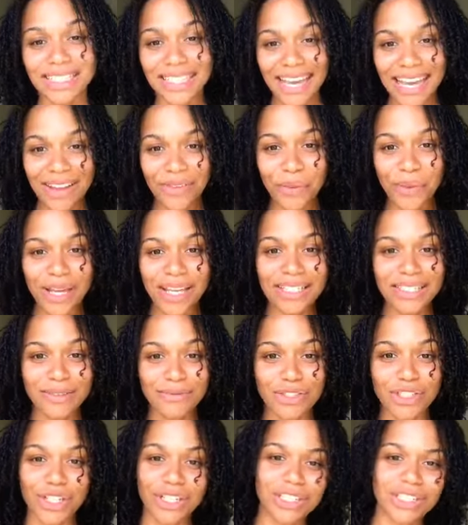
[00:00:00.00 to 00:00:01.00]
8 weeks of
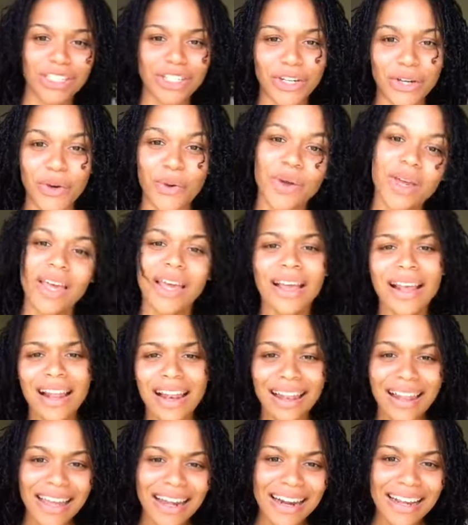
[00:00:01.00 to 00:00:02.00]
just,
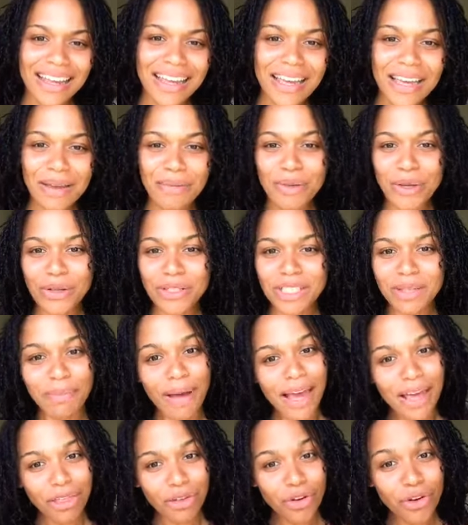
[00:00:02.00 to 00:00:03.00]
letting him use the
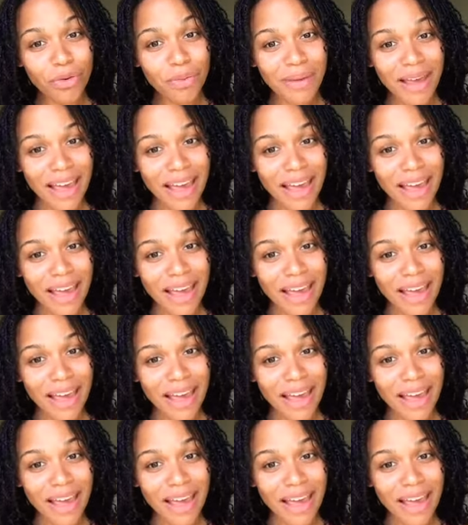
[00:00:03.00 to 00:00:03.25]
bathroom,